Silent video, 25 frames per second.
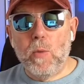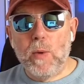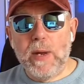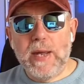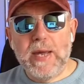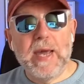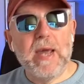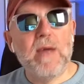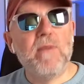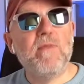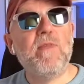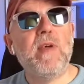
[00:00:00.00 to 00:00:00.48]

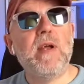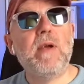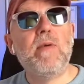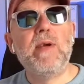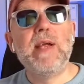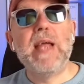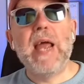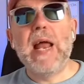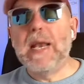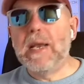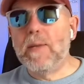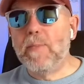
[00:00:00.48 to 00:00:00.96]
We get
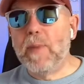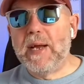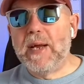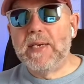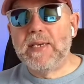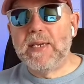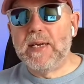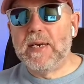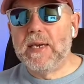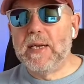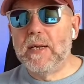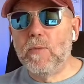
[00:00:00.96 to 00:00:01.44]
very
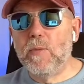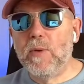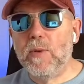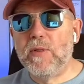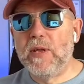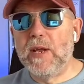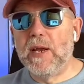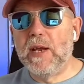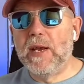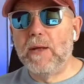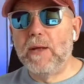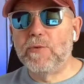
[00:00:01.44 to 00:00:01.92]
animated
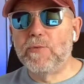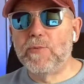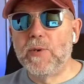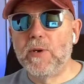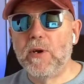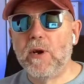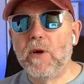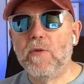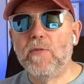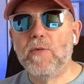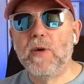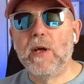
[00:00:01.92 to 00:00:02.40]
with the
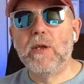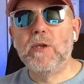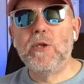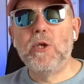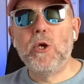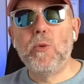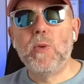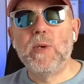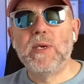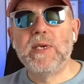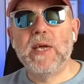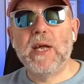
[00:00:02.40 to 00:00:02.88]
announcement of a
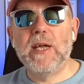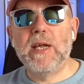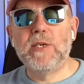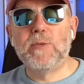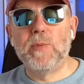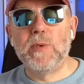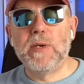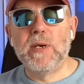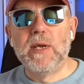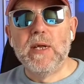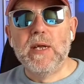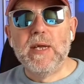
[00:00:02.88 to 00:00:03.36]
new
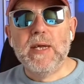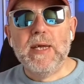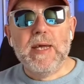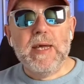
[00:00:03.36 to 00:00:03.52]
attachment.